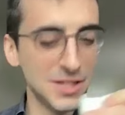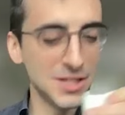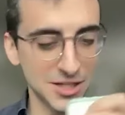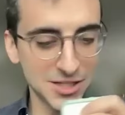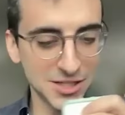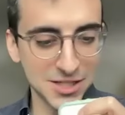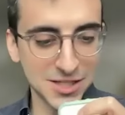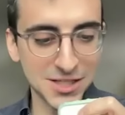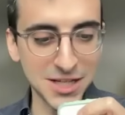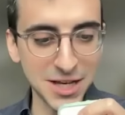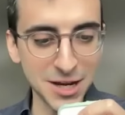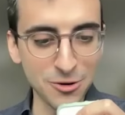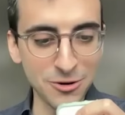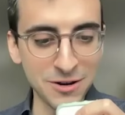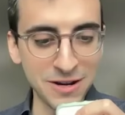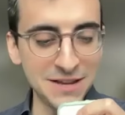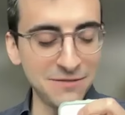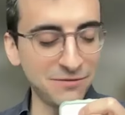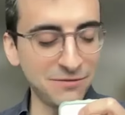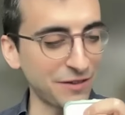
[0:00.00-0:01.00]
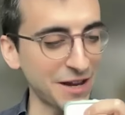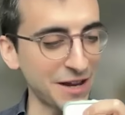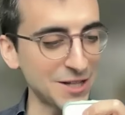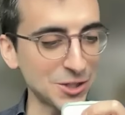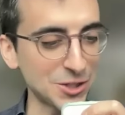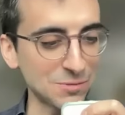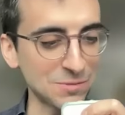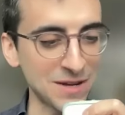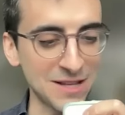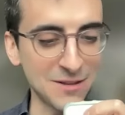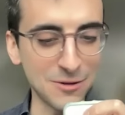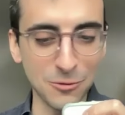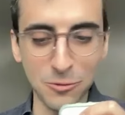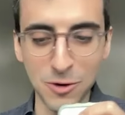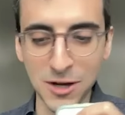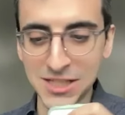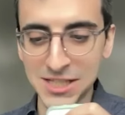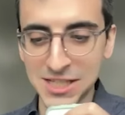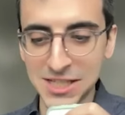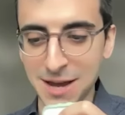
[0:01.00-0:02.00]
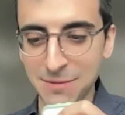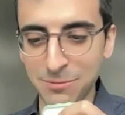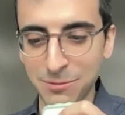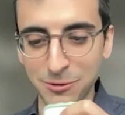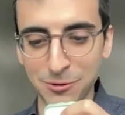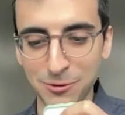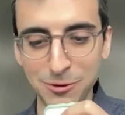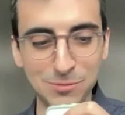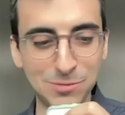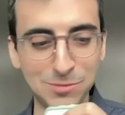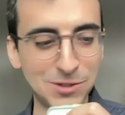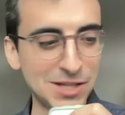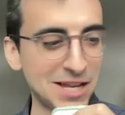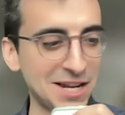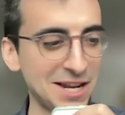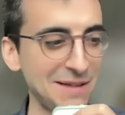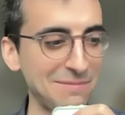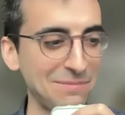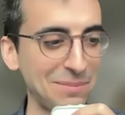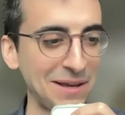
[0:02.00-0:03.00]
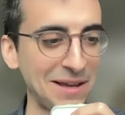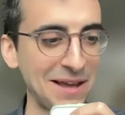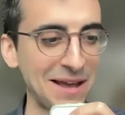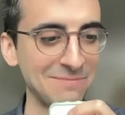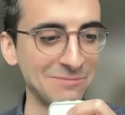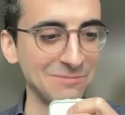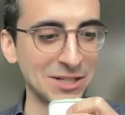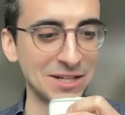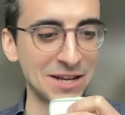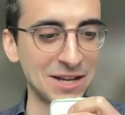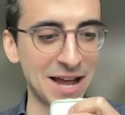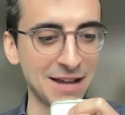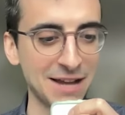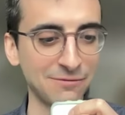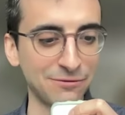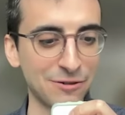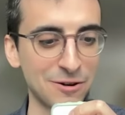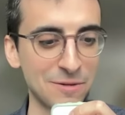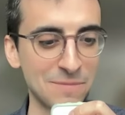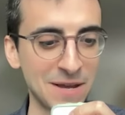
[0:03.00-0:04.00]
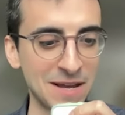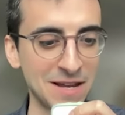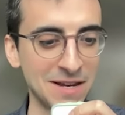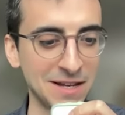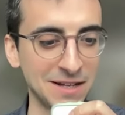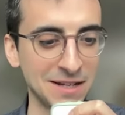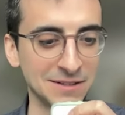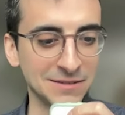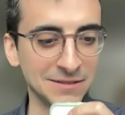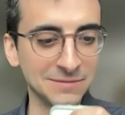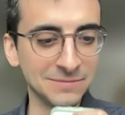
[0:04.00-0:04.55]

Siri, fetch me the WhatsApp groups at 8 p.m. tonight for a meeting.